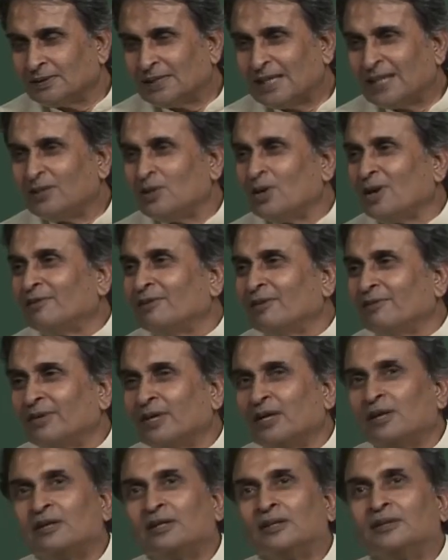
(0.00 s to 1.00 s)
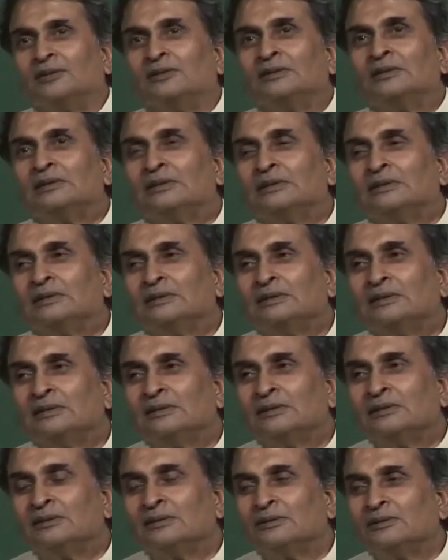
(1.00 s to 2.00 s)
then you have difficulty.
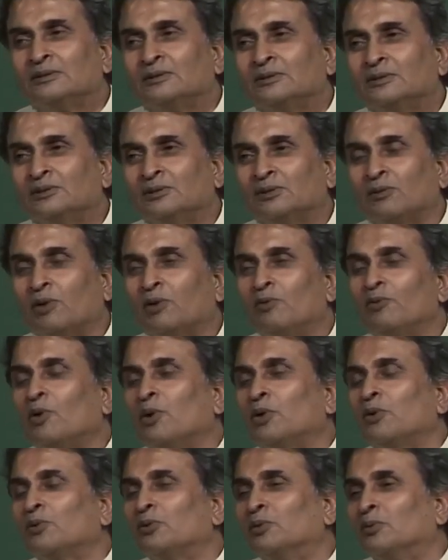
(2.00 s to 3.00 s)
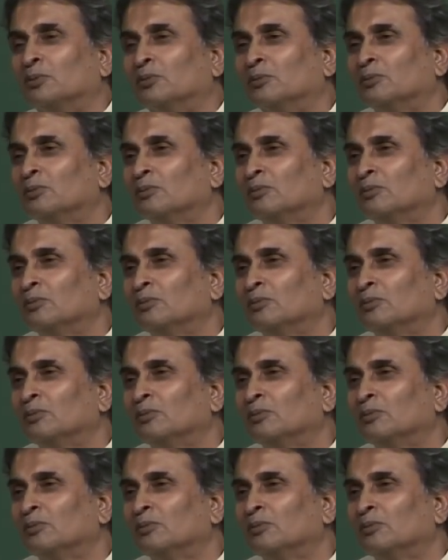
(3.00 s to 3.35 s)
So, what do we want to do?